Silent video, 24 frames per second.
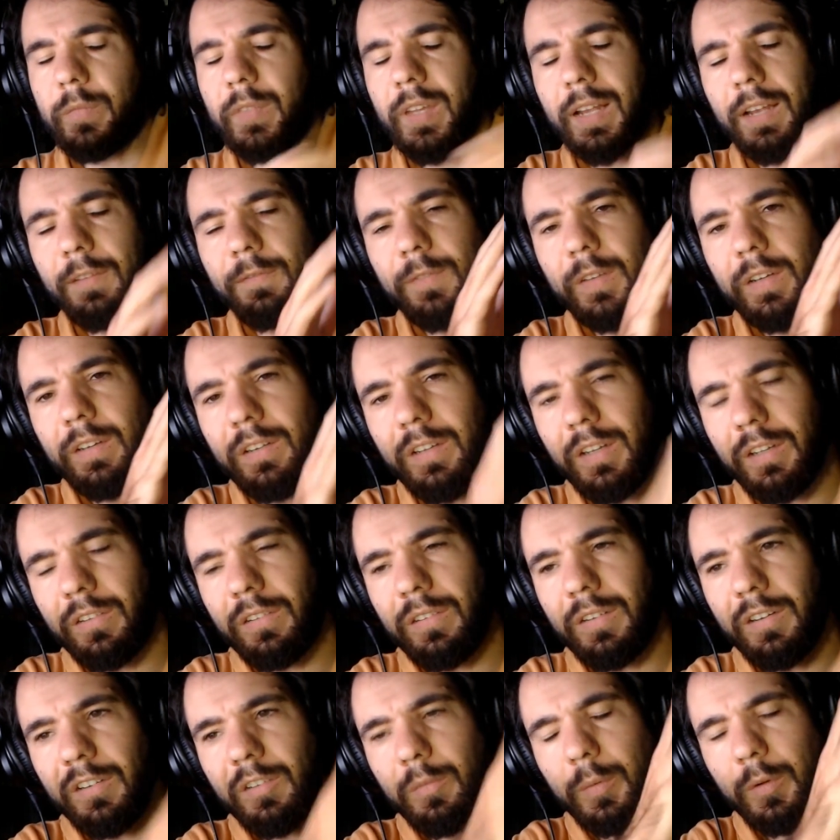if the
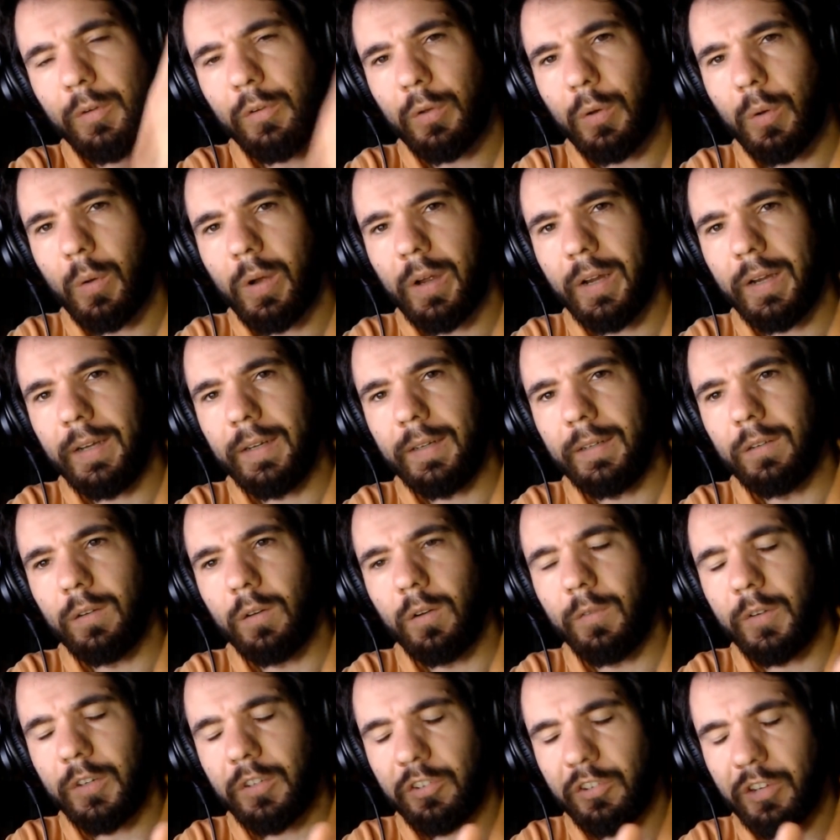distance between,
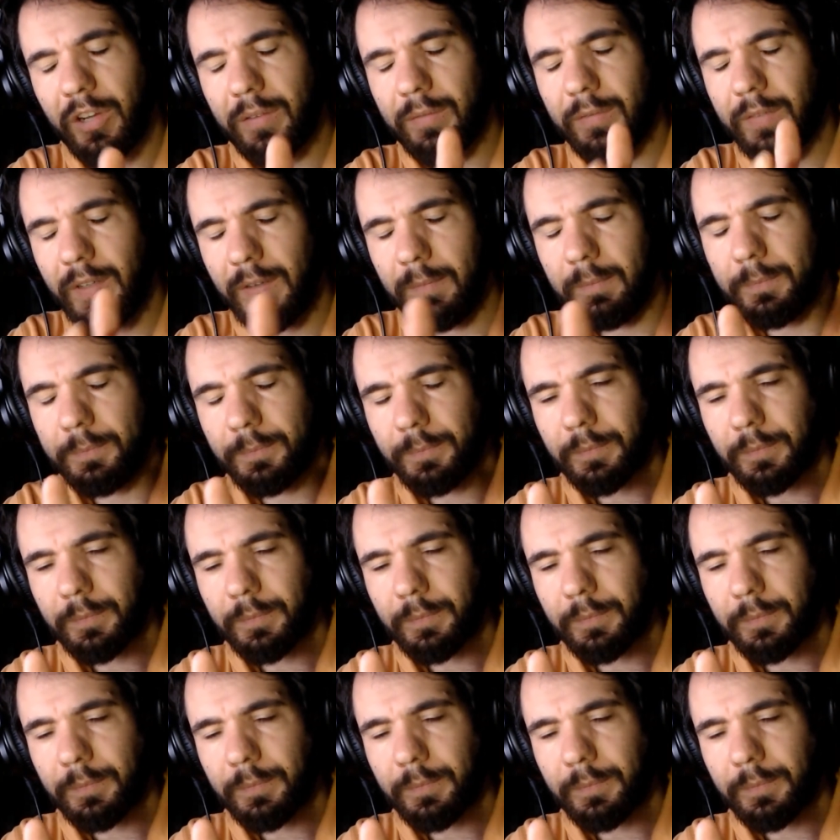or the